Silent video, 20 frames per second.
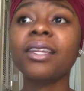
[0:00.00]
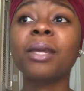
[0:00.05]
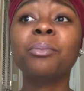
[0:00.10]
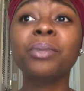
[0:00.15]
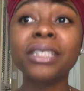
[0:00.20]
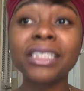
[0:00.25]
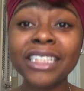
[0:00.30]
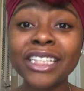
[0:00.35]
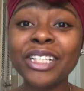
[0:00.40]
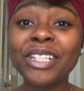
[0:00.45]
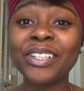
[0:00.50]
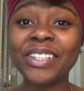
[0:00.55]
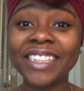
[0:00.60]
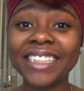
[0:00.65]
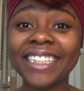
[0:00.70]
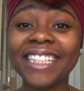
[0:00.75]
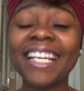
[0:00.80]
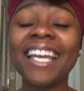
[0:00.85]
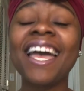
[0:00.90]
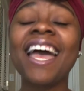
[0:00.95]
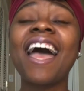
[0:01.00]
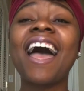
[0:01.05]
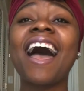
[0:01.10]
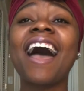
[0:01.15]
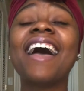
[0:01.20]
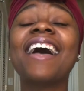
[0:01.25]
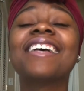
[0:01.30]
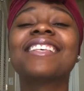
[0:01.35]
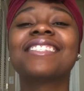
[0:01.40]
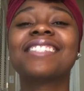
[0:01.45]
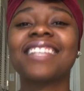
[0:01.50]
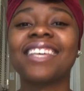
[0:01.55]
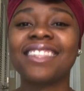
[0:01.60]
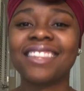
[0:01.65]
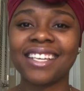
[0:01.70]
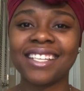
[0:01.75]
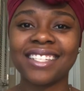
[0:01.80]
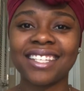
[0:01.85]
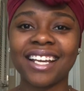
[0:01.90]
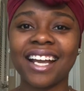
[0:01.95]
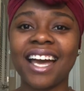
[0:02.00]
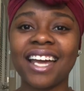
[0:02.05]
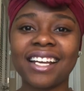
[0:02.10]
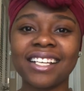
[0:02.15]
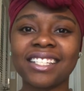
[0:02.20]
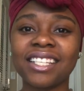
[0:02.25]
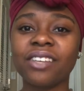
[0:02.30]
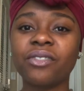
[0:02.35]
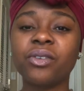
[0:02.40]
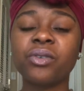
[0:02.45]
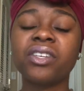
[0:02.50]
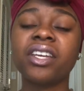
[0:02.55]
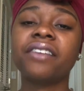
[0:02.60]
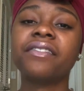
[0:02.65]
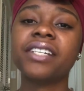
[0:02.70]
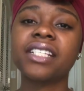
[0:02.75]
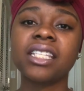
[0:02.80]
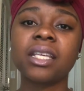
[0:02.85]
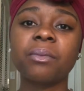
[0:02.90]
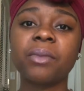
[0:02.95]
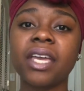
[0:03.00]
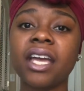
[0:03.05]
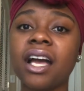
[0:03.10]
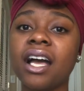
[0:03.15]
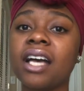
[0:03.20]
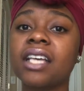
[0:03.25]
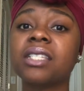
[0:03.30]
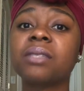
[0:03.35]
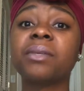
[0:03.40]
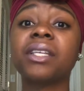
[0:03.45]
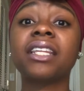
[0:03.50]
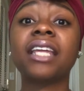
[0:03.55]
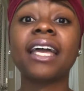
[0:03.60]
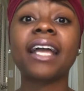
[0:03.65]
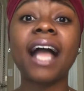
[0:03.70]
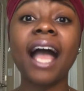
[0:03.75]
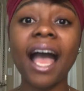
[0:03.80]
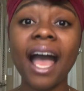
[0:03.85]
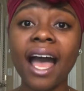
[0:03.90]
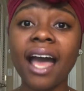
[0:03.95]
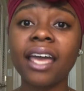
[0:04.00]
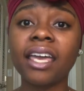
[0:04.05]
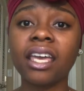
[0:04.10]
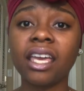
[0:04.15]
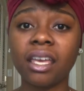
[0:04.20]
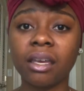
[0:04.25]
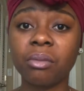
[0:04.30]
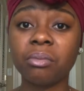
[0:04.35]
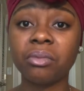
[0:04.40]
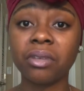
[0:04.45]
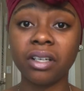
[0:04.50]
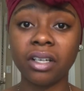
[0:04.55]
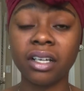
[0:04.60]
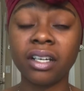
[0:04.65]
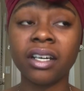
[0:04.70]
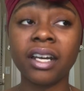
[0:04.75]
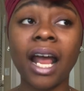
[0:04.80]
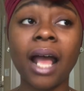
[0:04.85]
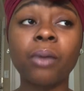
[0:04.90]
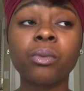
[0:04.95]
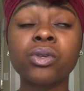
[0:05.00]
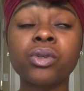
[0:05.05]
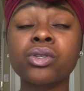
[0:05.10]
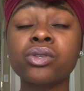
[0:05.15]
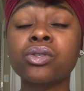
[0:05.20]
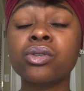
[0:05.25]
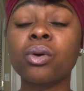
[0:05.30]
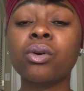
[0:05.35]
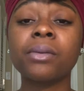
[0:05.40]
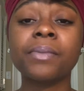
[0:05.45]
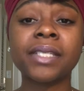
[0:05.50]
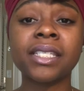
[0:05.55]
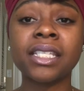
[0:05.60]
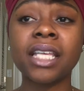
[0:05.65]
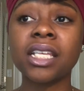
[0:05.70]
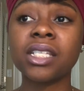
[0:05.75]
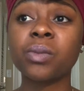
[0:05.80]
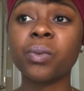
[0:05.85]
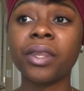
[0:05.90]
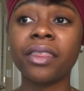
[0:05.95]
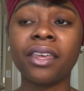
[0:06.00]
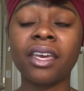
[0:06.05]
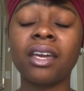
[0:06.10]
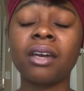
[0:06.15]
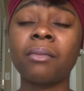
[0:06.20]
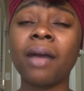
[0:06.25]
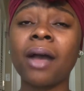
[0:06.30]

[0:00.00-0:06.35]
But literally, I had said that to God. I said, if you never send me a husband, like, I am good. I was so obsessed with him.